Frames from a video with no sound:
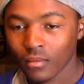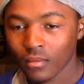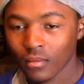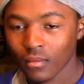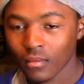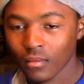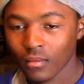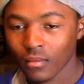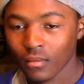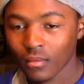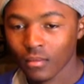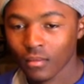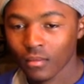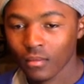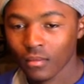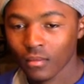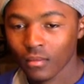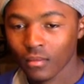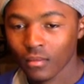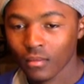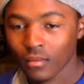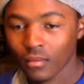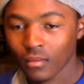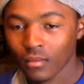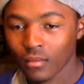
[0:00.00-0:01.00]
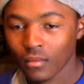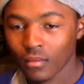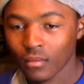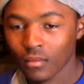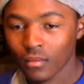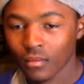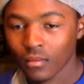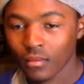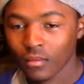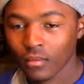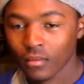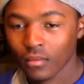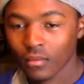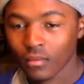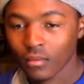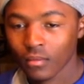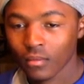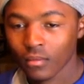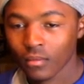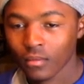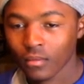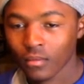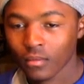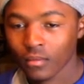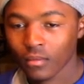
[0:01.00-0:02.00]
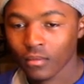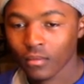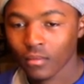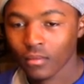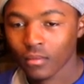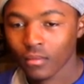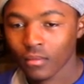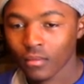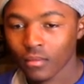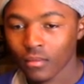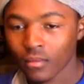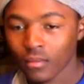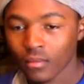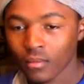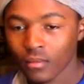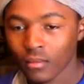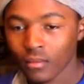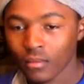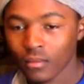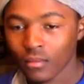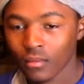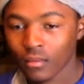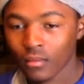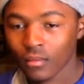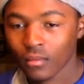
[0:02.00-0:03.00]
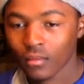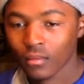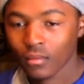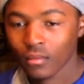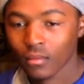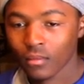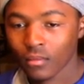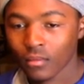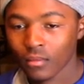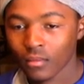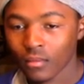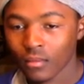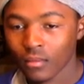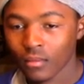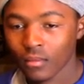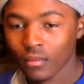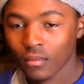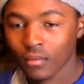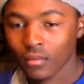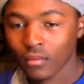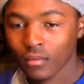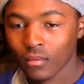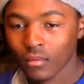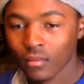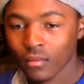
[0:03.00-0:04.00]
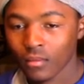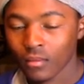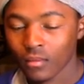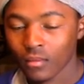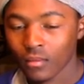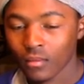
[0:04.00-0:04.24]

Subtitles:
No words are spoken by the person on screen.